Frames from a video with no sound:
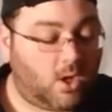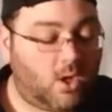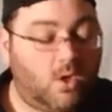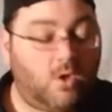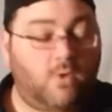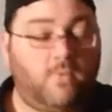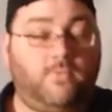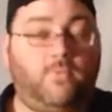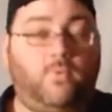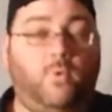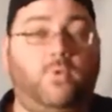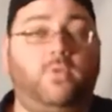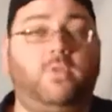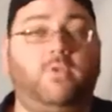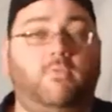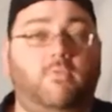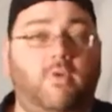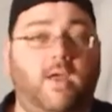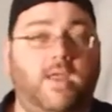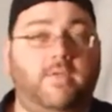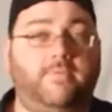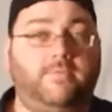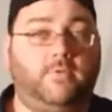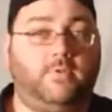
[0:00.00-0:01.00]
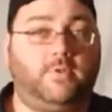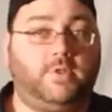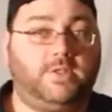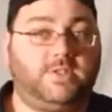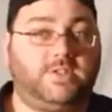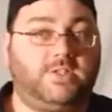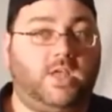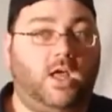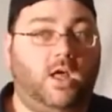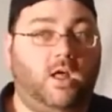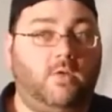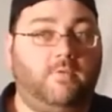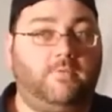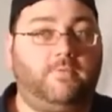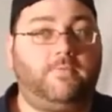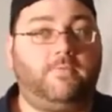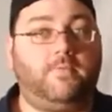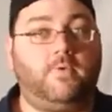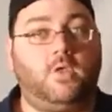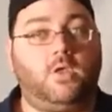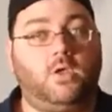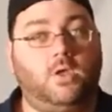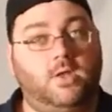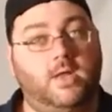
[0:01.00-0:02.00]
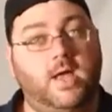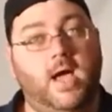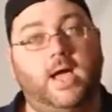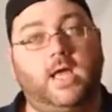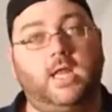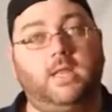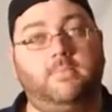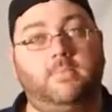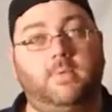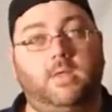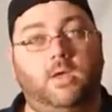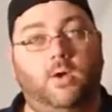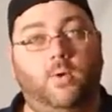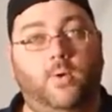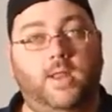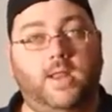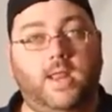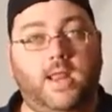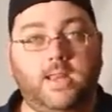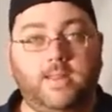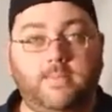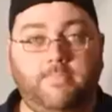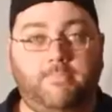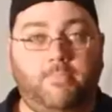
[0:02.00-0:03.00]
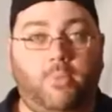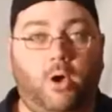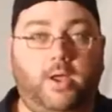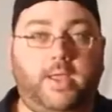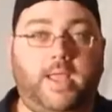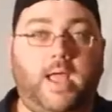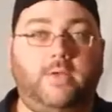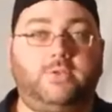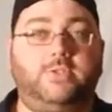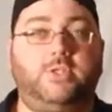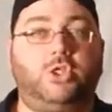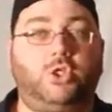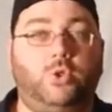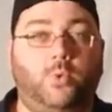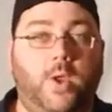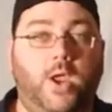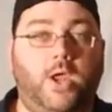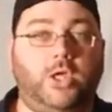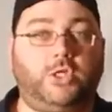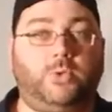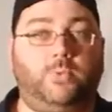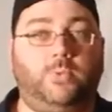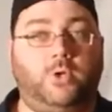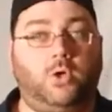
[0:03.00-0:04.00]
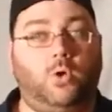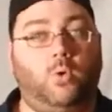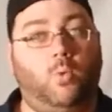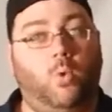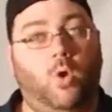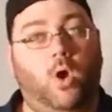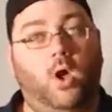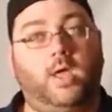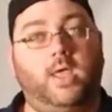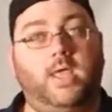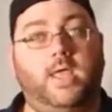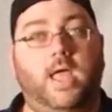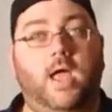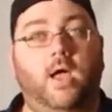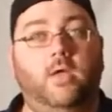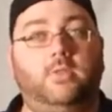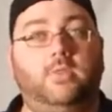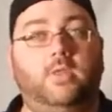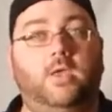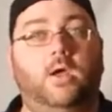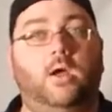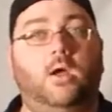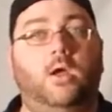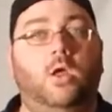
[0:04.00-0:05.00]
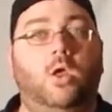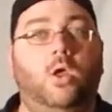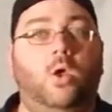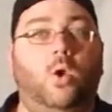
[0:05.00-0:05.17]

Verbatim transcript: For the rifle itself, you're not going to be, in any bug-out situation when you're walking out there,